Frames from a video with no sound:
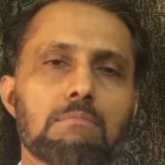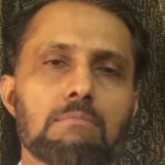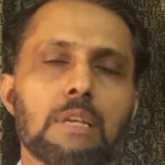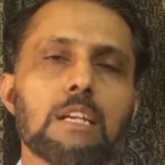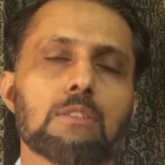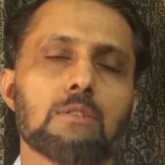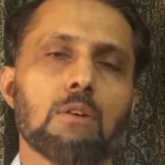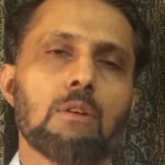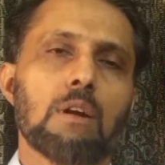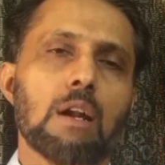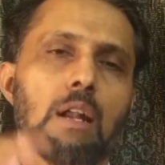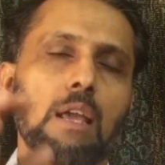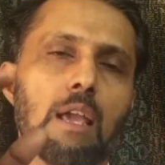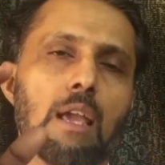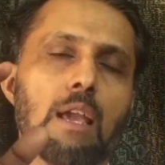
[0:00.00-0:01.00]
That's
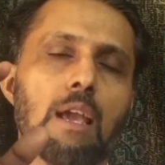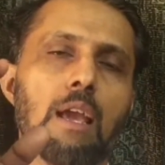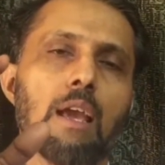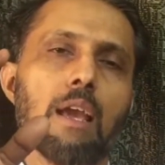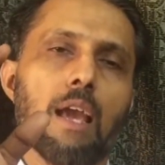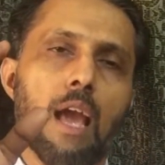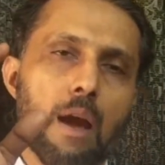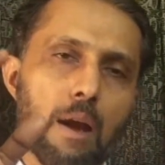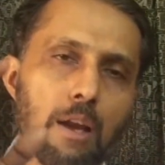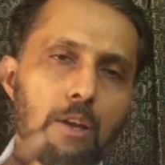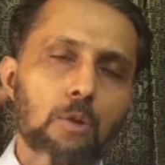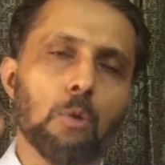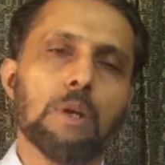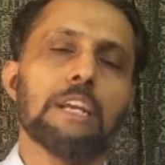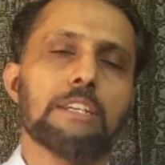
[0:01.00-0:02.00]
only a
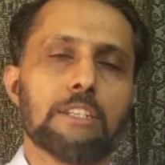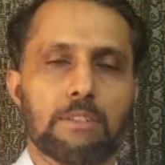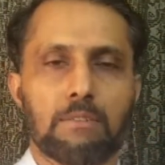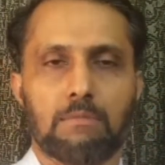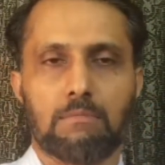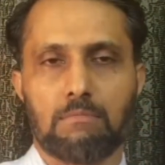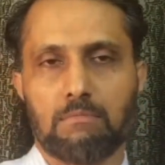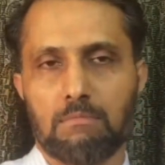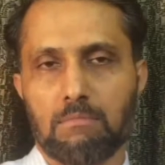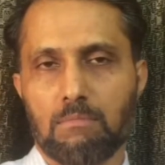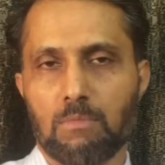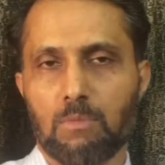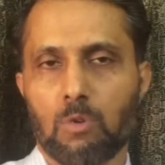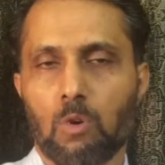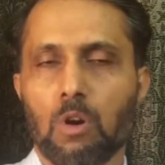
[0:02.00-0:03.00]
unit
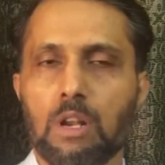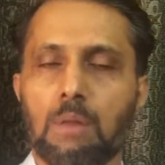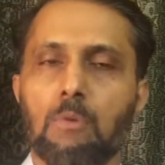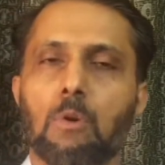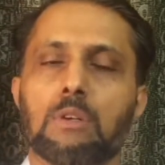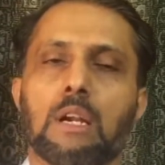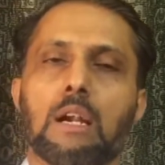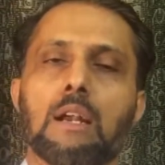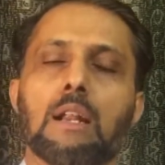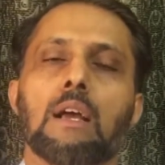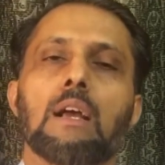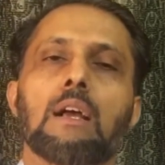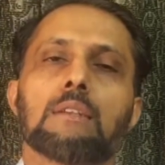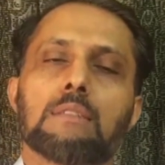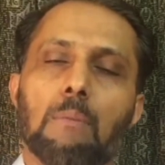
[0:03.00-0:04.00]
contributed
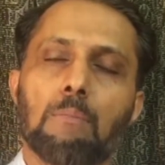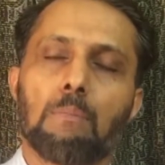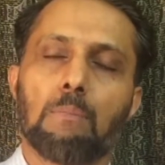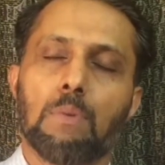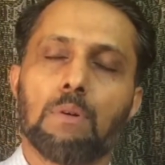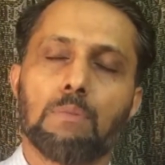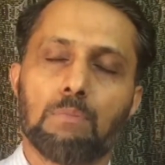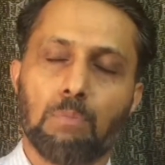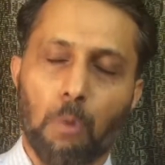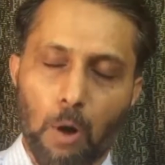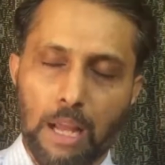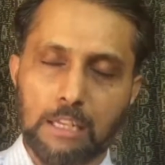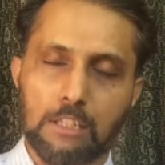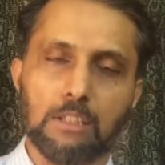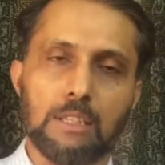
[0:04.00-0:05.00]
some
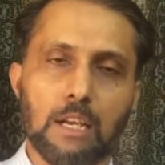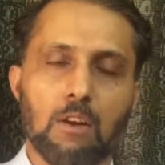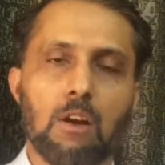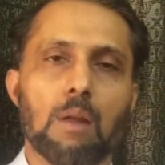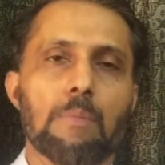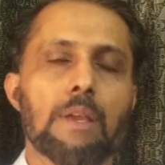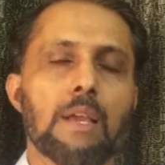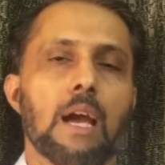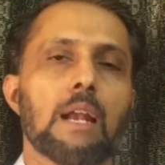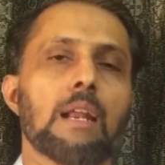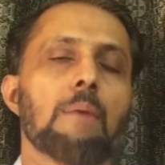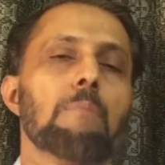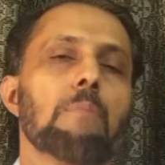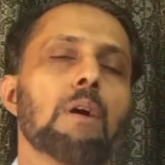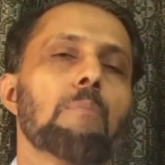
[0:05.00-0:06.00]
product in the economy
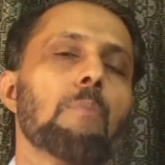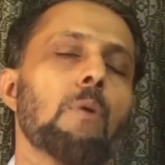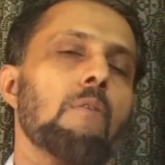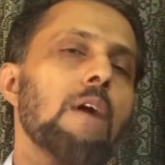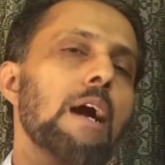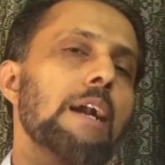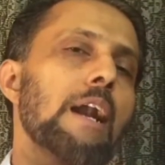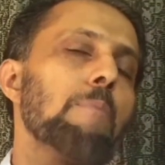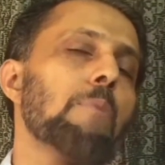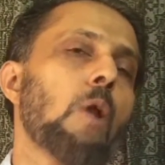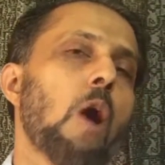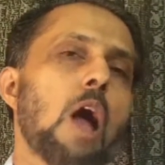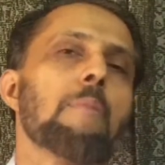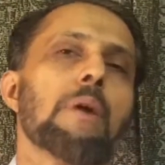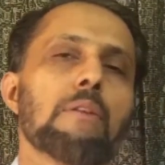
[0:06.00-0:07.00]
and provided
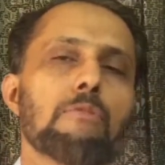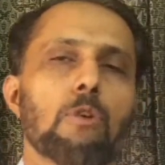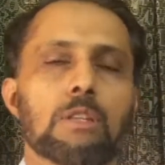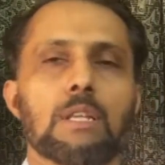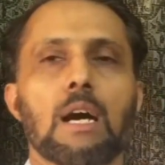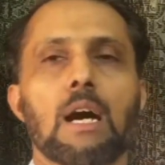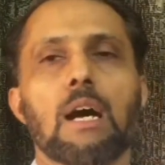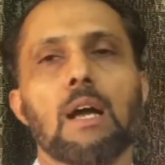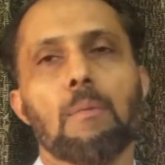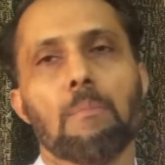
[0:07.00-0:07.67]
employment for the